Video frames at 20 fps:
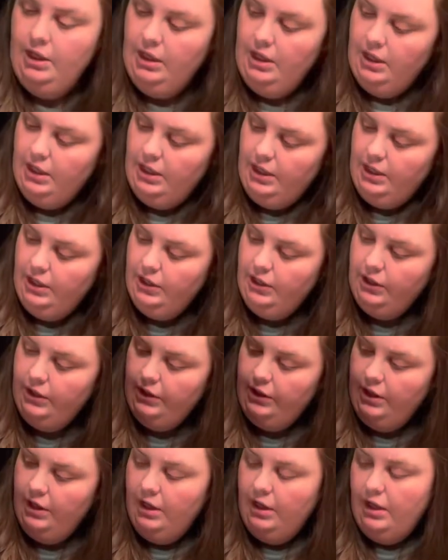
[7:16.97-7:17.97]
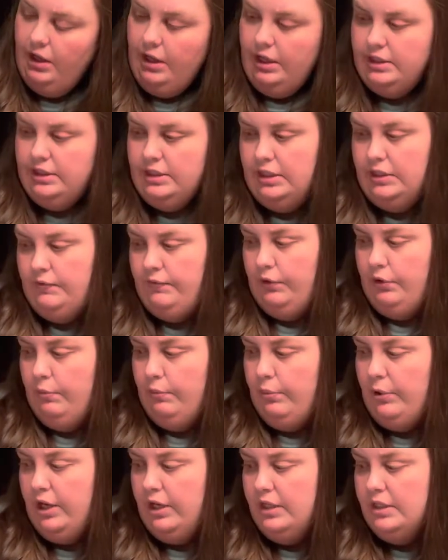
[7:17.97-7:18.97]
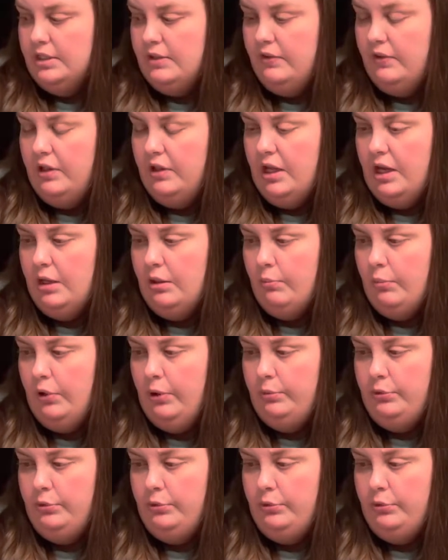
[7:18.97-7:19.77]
here, it says for the brightness of the light bulb,